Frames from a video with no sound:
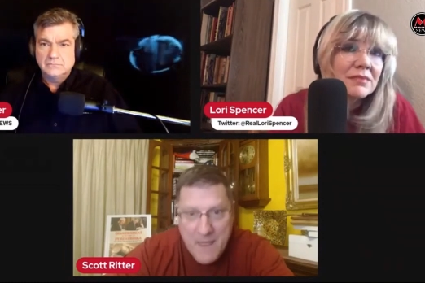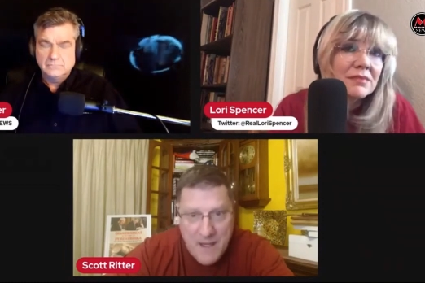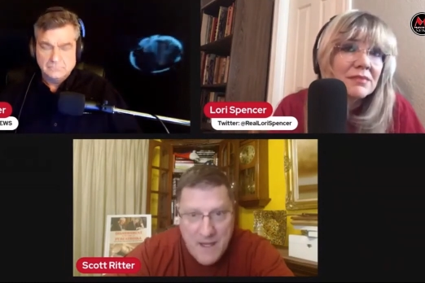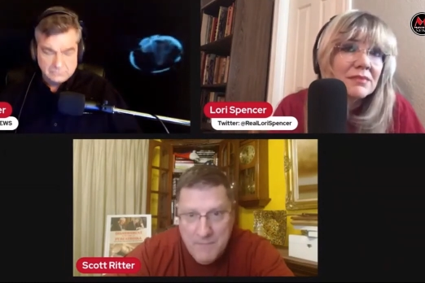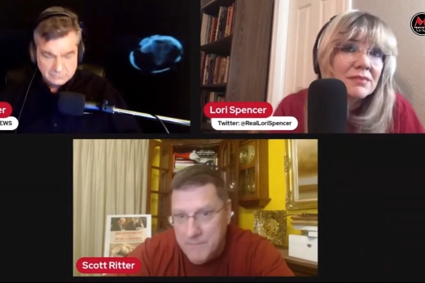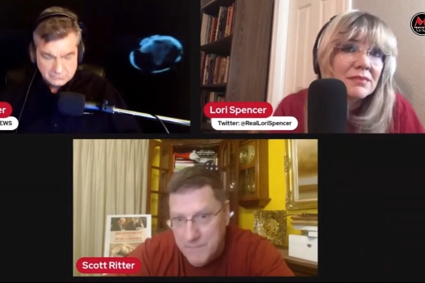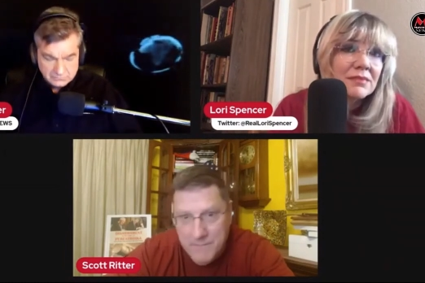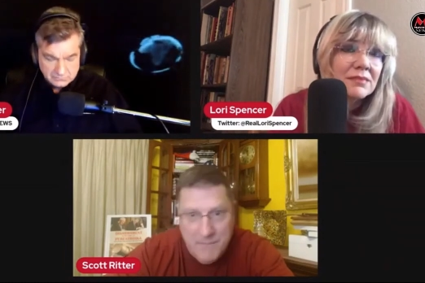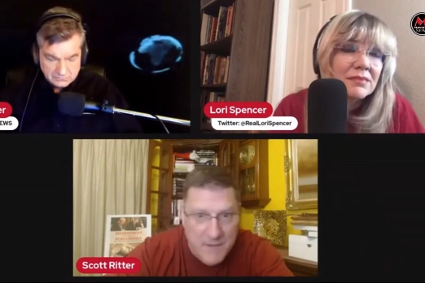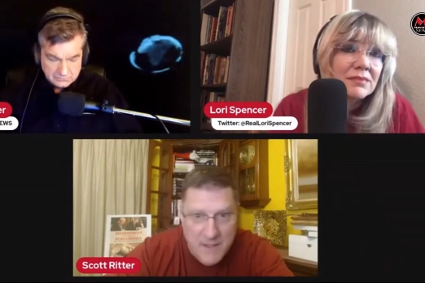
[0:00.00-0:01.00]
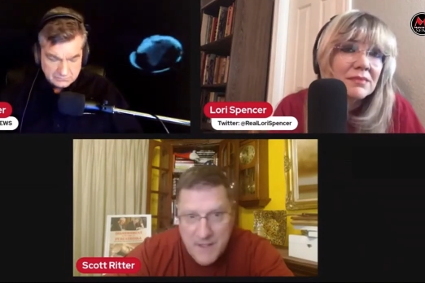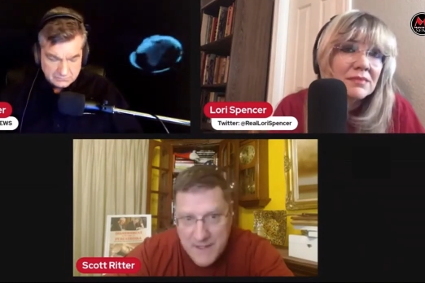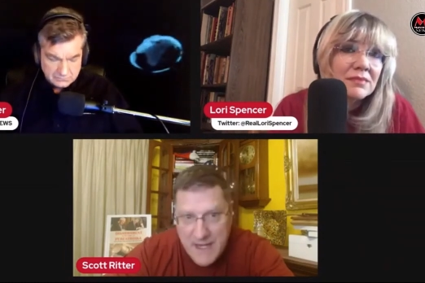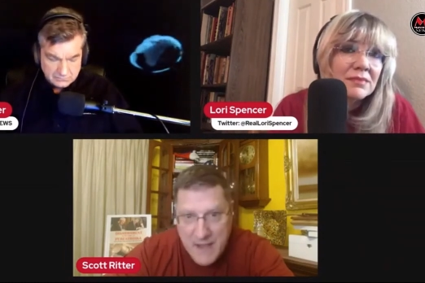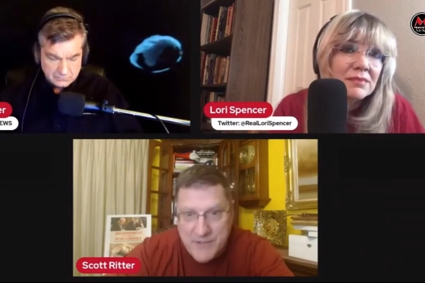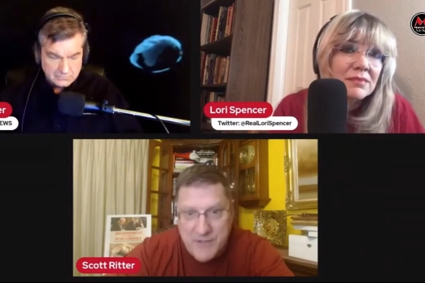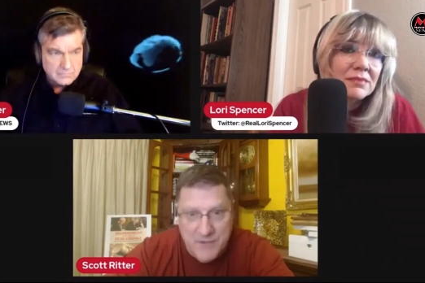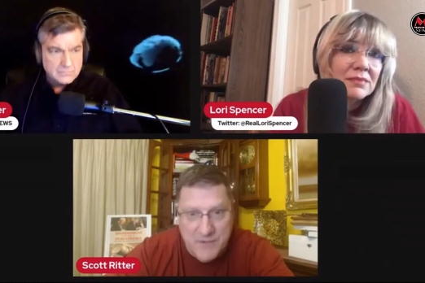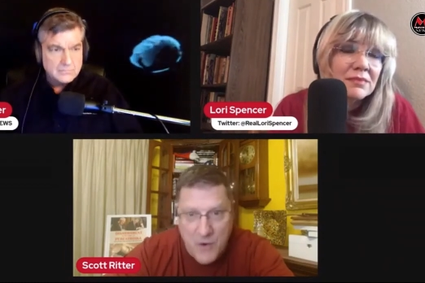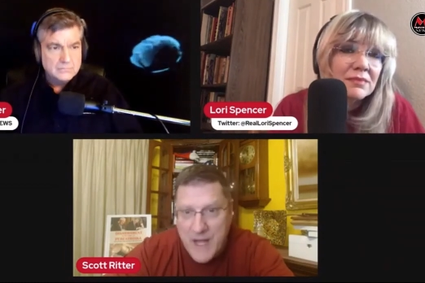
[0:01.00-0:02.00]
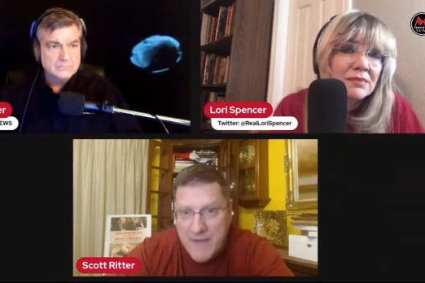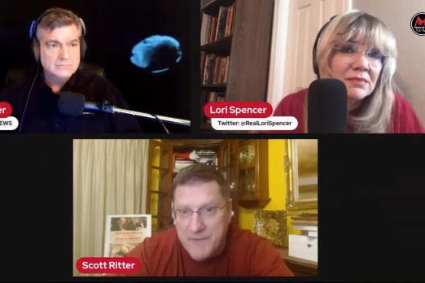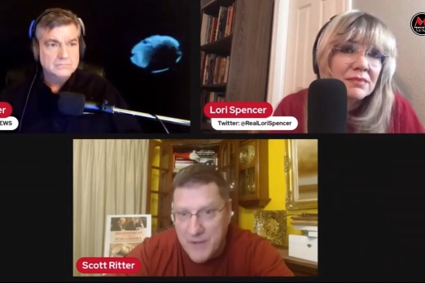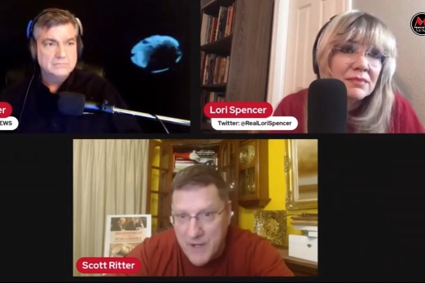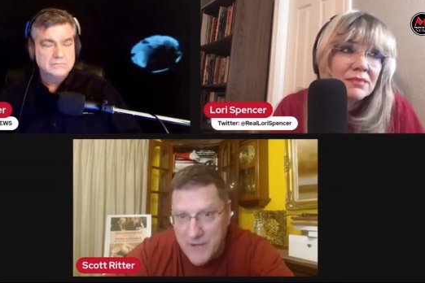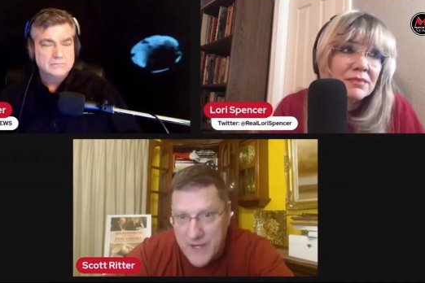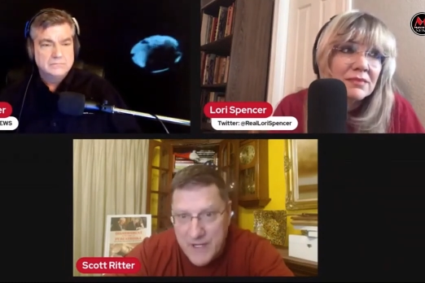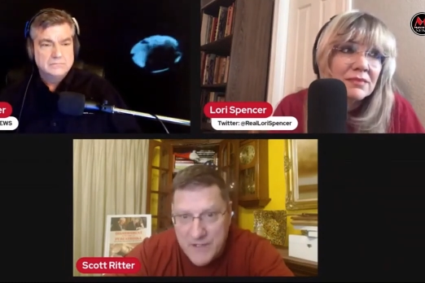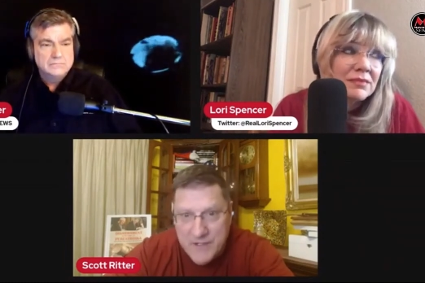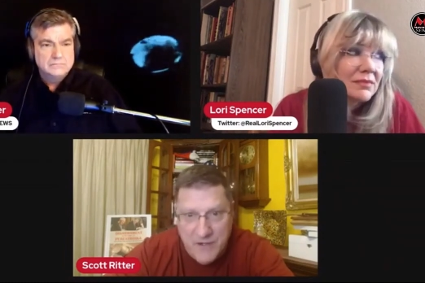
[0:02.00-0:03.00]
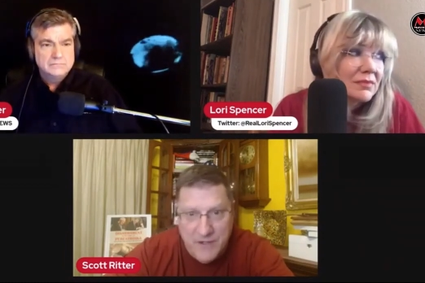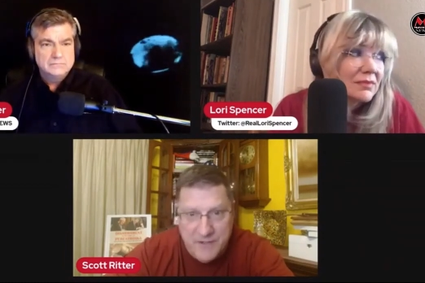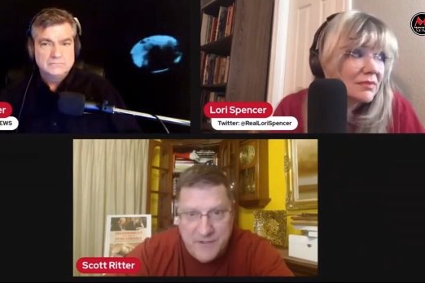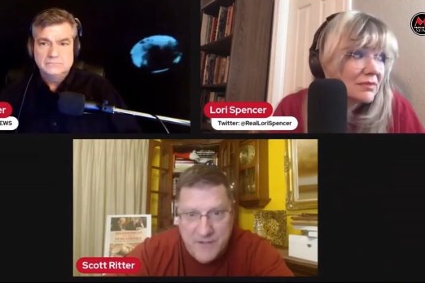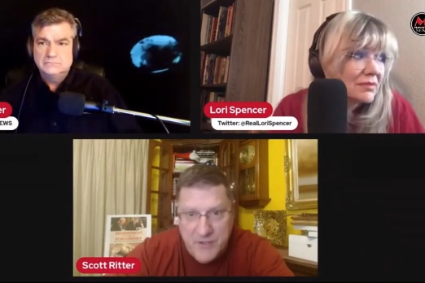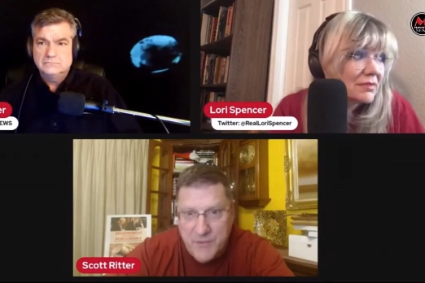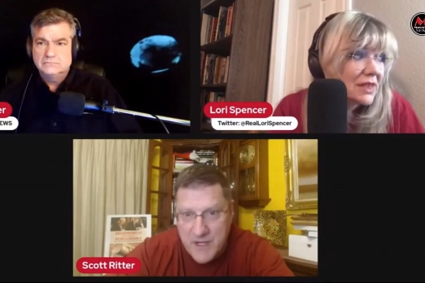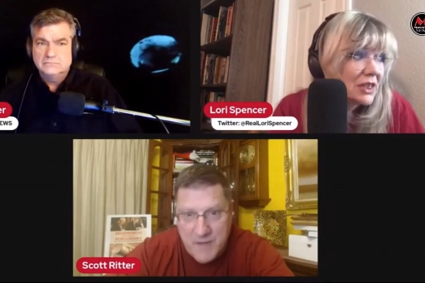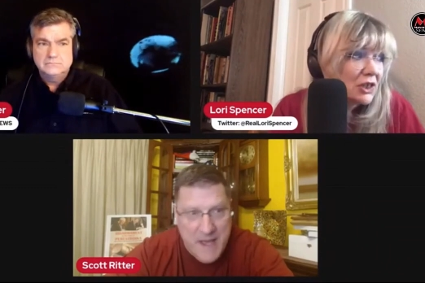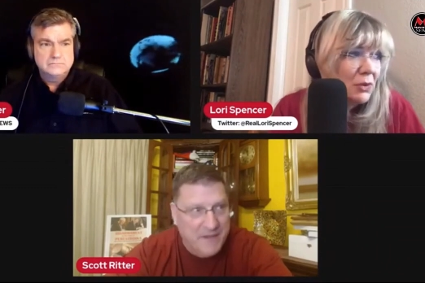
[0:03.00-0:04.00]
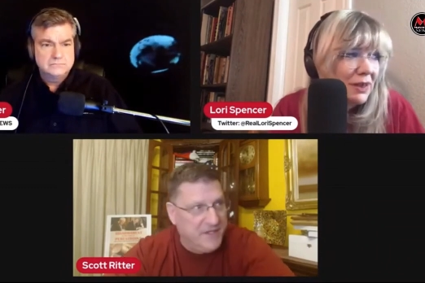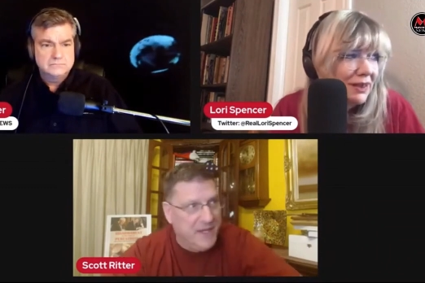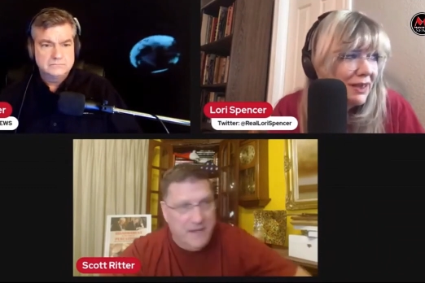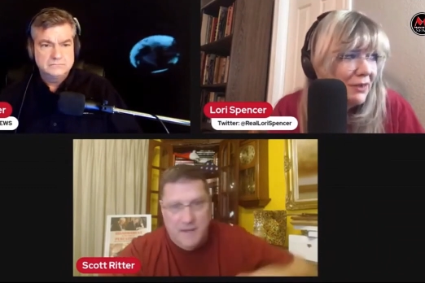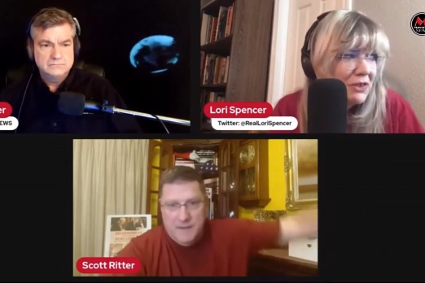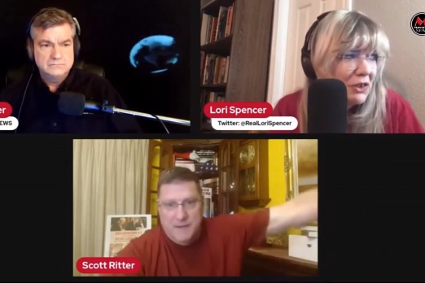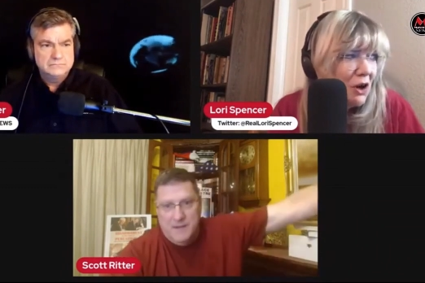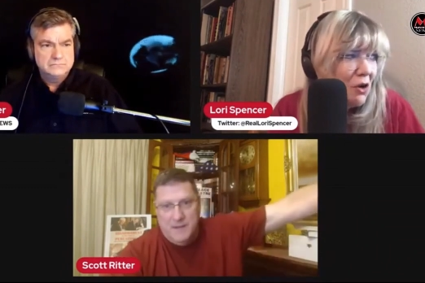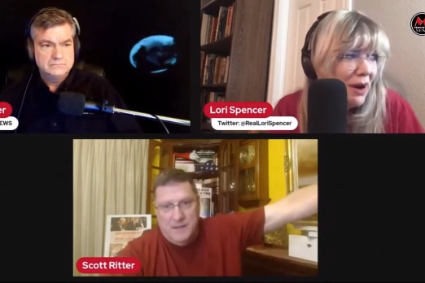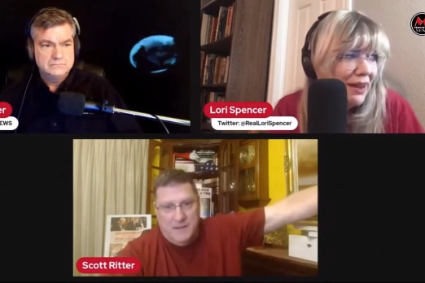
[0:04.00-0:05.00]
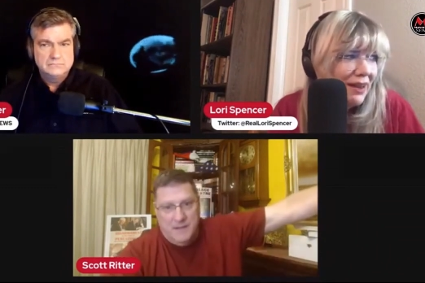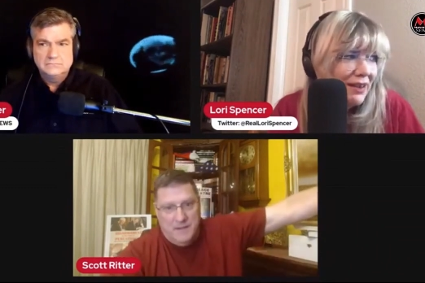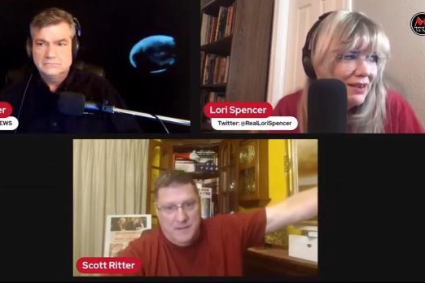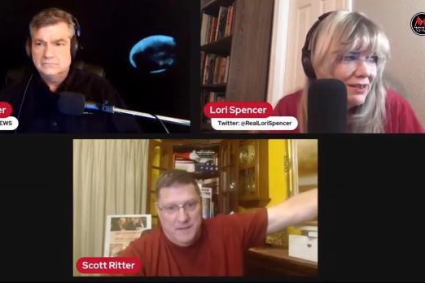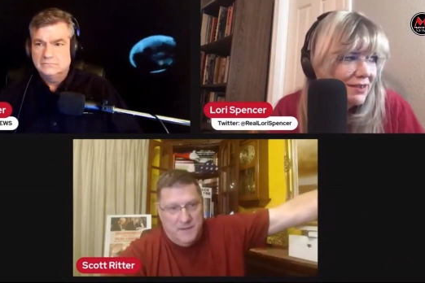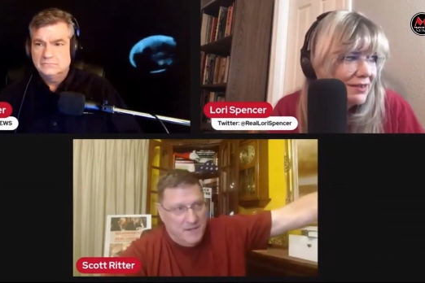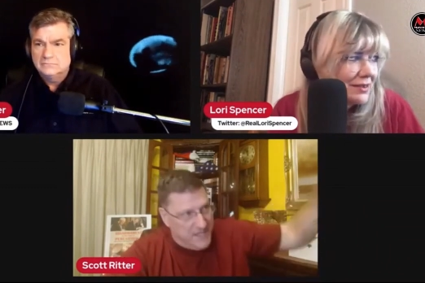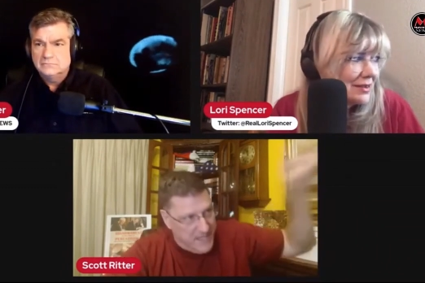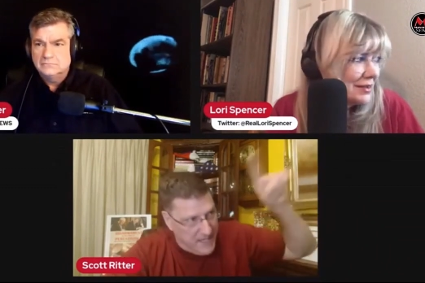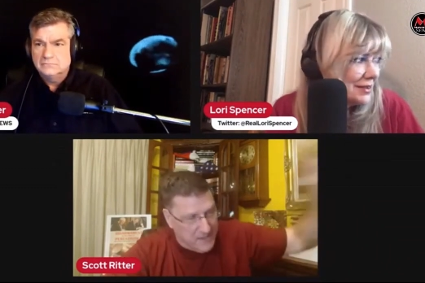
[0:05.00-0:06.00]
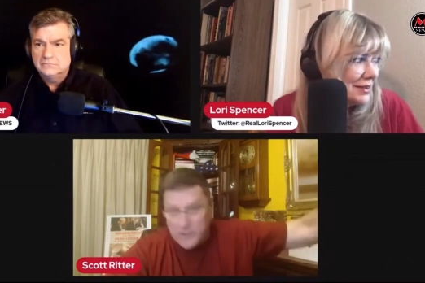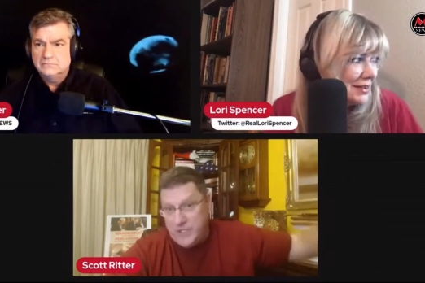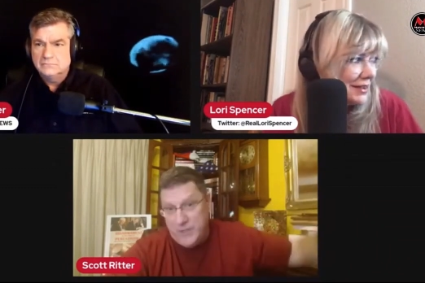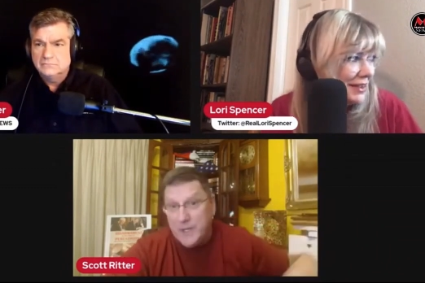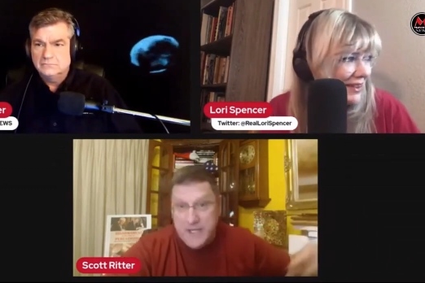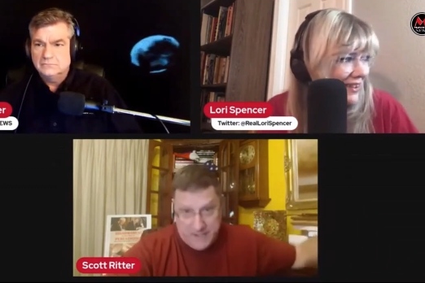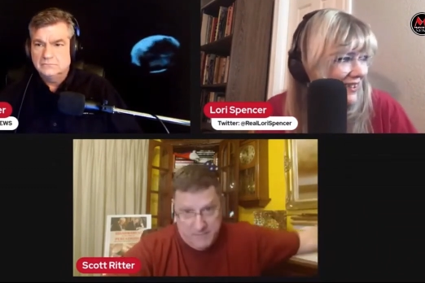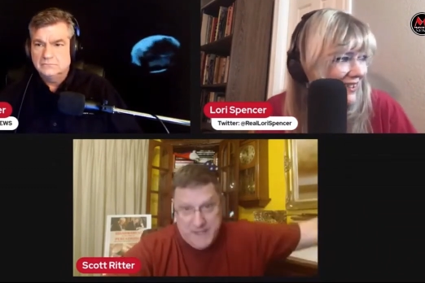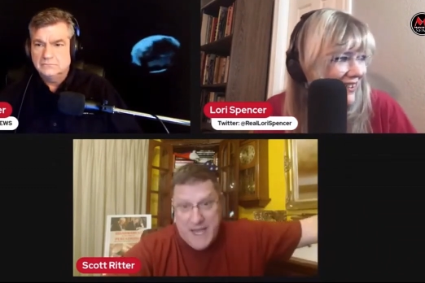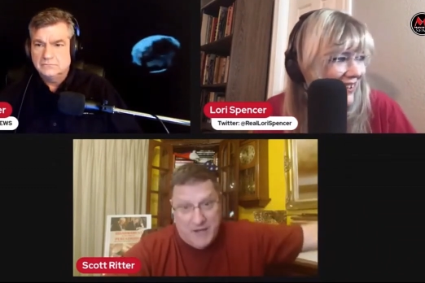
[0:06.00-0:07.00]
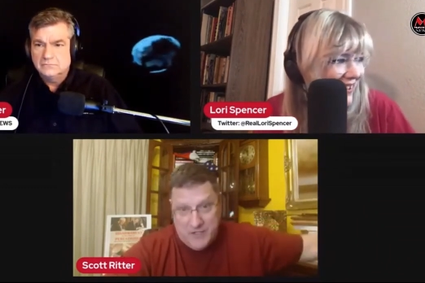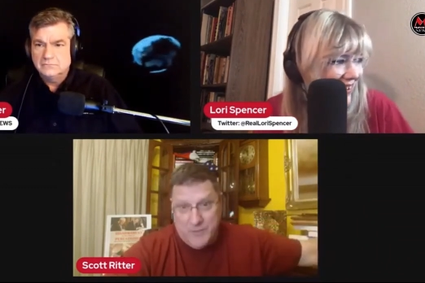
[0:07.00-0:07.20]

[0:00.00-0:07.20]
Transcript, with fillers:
Speaker 1: um, that I was going after underage girls, she would have come out. She would left
Speaker 2: said, your ass
Speaker 1: kick, well, she would have kicked me out.